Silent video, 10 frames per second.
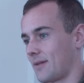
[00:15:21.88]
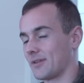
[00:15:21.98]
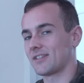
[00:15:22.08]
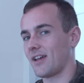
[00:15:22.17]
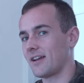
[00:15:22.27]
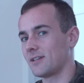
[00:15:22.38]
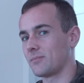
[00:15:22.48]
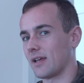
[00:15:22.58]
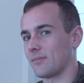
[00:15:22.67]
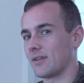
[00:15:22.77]
I'm
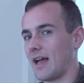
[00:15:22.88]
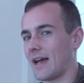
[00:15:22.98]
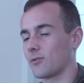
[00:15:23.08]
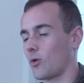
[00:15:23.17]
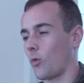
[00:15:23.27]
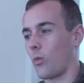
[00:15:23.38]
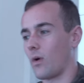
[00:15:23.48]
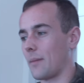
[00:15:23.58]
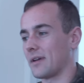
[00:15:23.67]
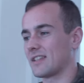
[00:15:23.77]
excited, but I'm, I don't know,
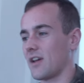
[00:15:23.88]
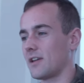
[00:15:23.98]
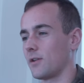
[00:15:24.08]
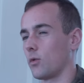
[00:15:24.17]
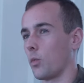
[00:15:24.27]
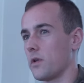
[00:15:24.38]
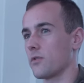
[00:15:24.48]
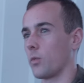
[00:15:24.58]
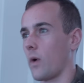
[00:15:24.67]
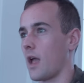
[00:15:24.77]
I'm excited in a
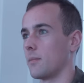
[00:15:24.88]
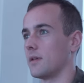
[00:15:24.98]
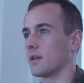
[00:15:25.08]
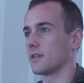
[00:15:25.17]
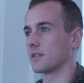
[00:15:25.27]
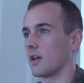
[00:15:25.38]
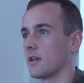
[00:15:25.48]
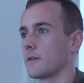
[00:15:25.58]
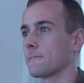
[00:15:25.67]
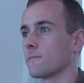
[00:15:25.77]
weird way because,
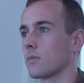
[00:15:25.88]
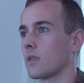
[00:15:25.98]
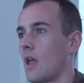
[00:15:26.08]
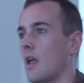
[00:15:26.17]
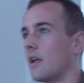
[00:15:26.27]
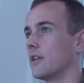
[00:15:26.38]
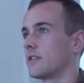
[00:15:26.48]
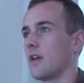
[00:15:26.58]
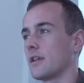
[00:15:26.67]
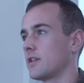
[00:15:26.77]
like,
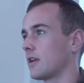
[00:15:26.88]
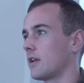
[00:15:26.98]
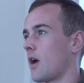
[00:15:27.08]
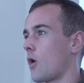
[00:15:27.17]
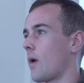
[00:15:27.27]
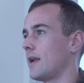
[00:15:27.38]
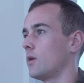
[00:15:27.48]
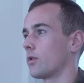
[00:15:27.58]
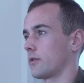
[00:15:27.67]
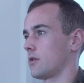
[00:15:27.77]
this doesn't go
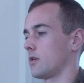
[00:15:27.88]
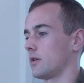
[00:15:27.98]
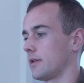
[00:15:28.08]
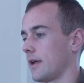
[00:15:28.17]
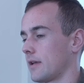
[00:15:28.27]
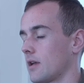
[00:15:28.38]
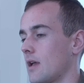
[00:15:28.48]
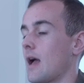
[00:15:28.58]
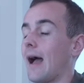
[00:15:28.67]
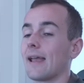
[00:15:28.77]
anywhere good. Like,
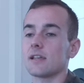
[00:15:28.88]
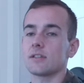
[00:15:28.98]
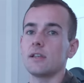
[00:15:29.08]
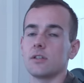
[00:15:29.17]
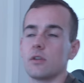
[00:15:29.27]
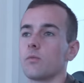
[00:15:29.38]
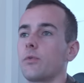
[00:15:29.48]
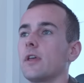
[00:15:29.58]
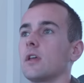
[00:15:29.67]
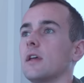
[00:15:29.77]
I guess the, the
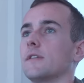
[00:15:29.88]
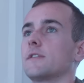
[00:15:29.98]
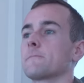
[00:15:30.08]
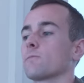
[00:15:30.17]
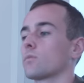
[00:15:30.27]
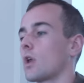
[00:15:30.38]
thing is,